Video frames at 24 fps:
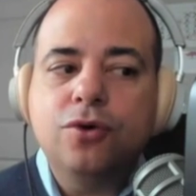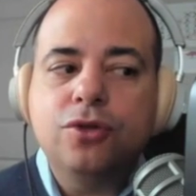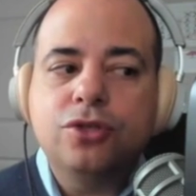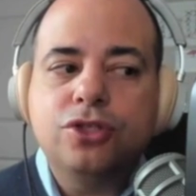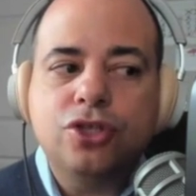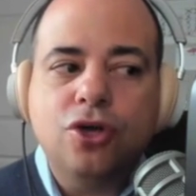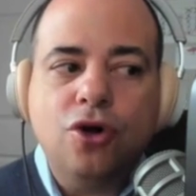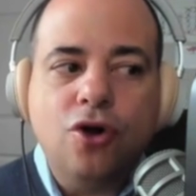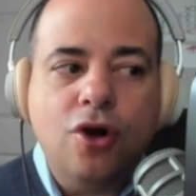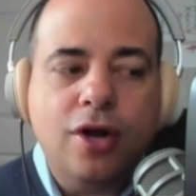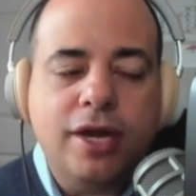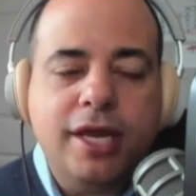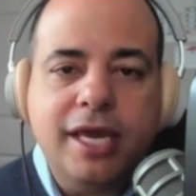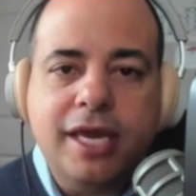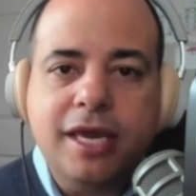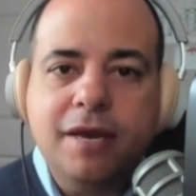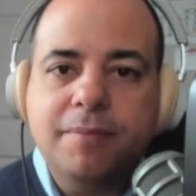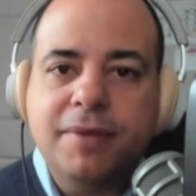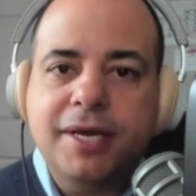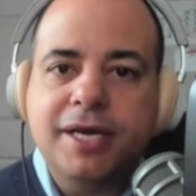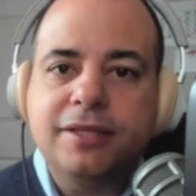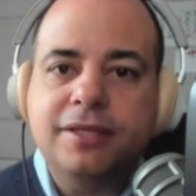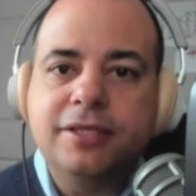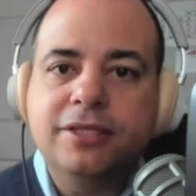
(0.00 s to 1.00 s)
talking
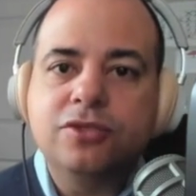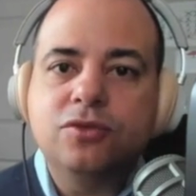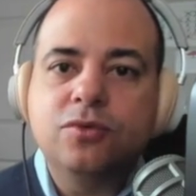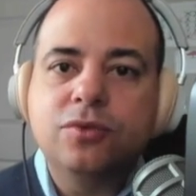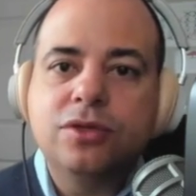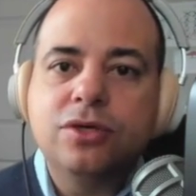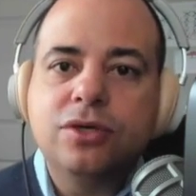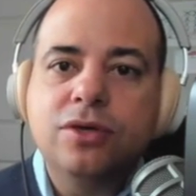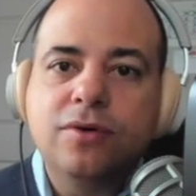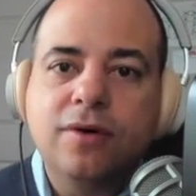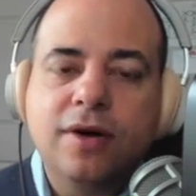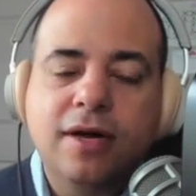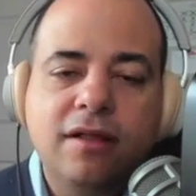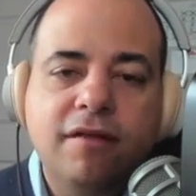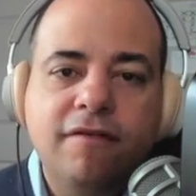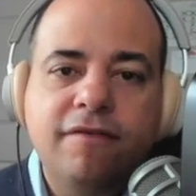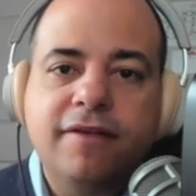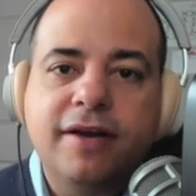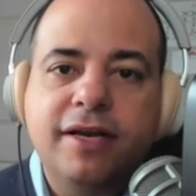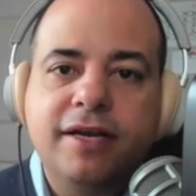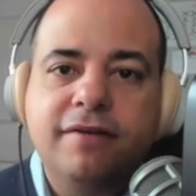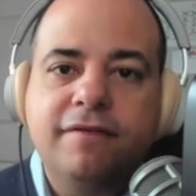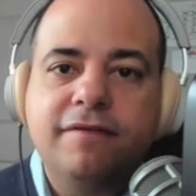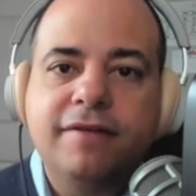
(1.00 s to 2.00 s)
about this with a
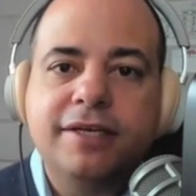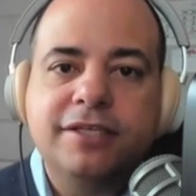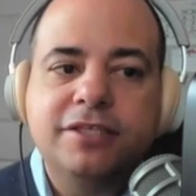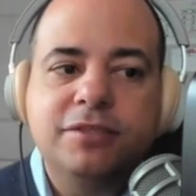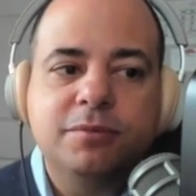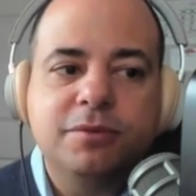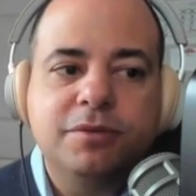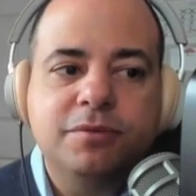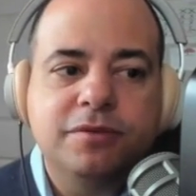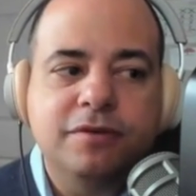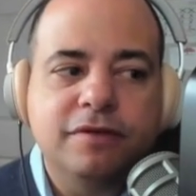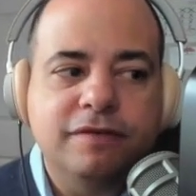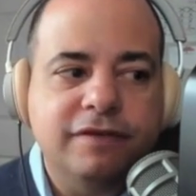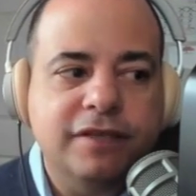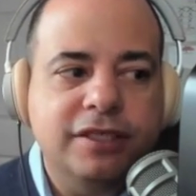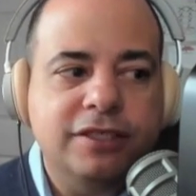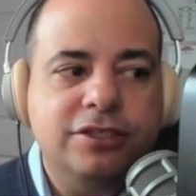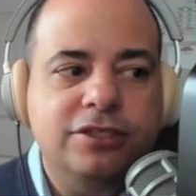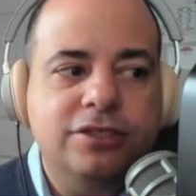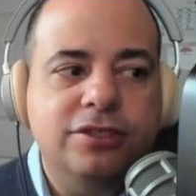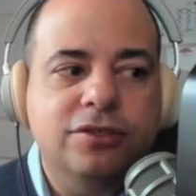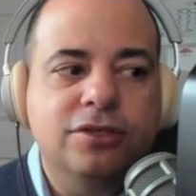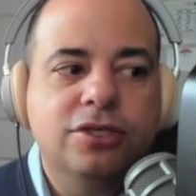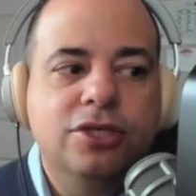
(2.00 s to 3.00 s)
qualified investment
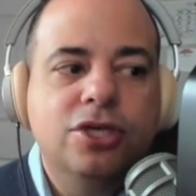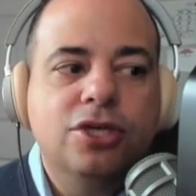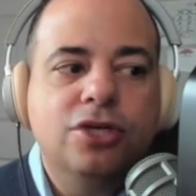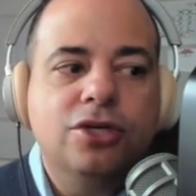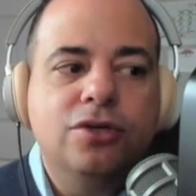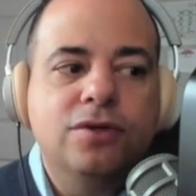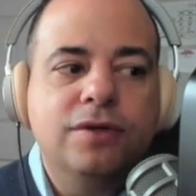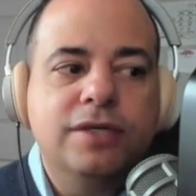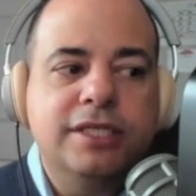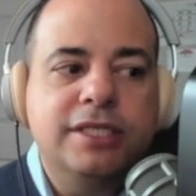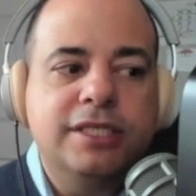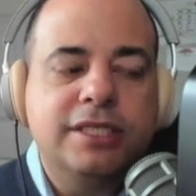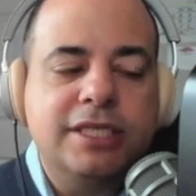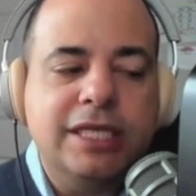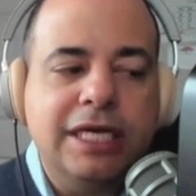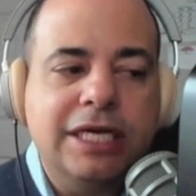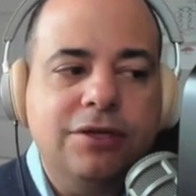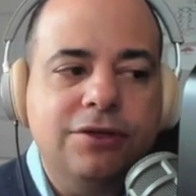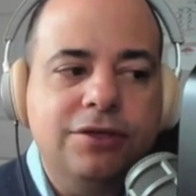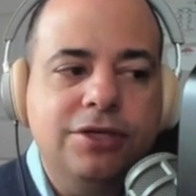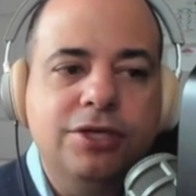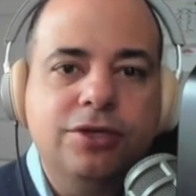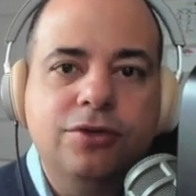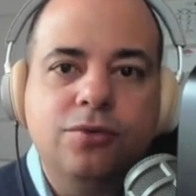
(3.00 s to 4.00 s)
professional who can
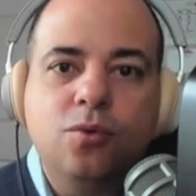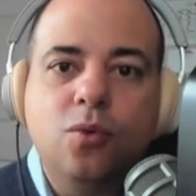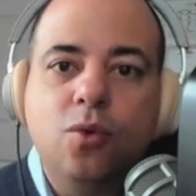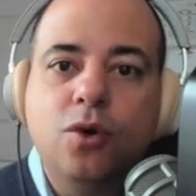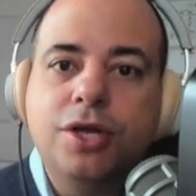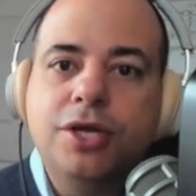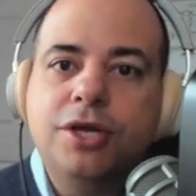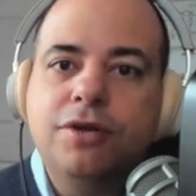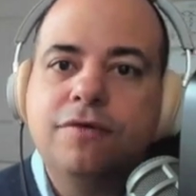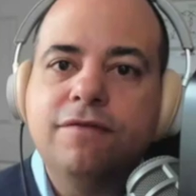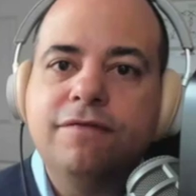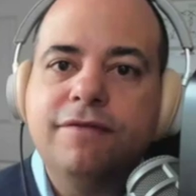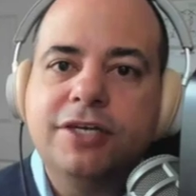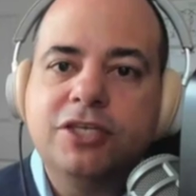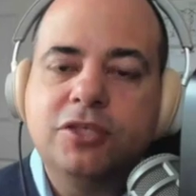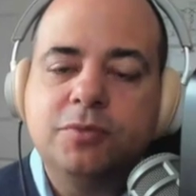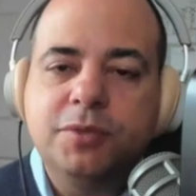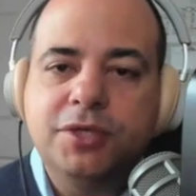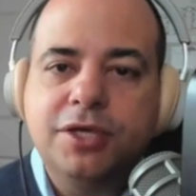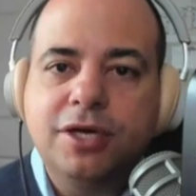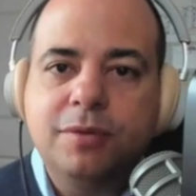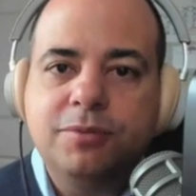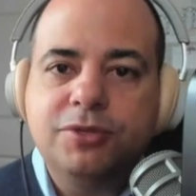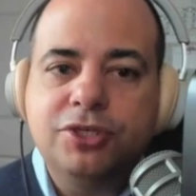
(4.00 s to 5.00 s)
tell you what your
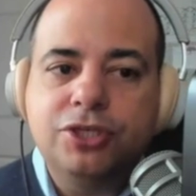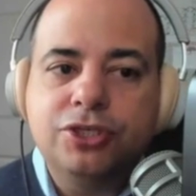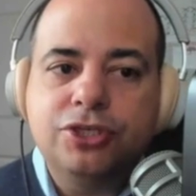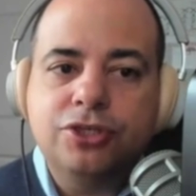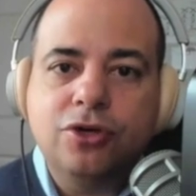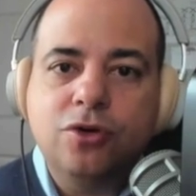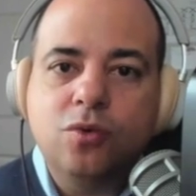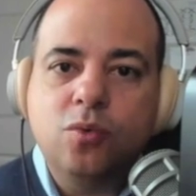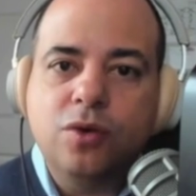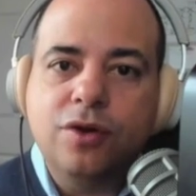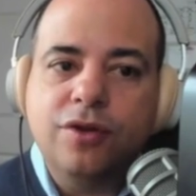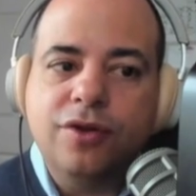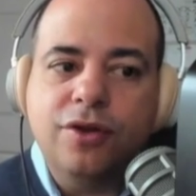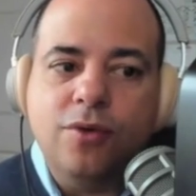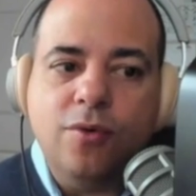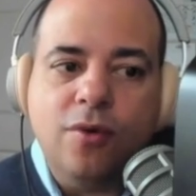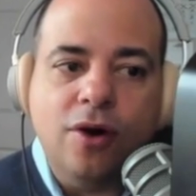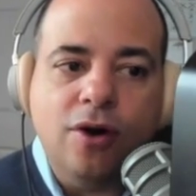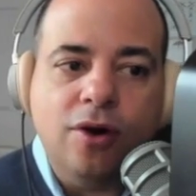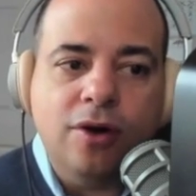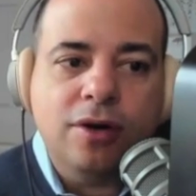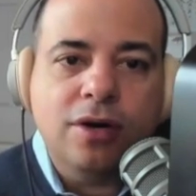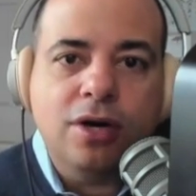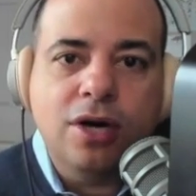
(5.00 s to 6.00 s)
investment options are, where you
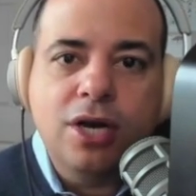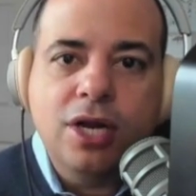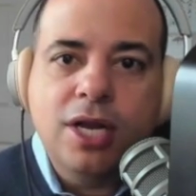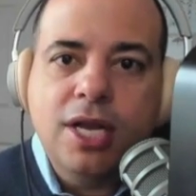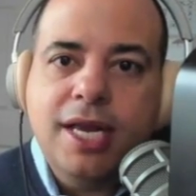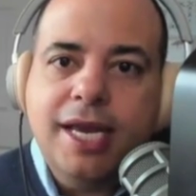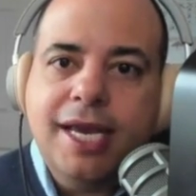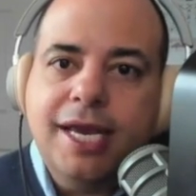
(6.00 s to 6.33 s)
are,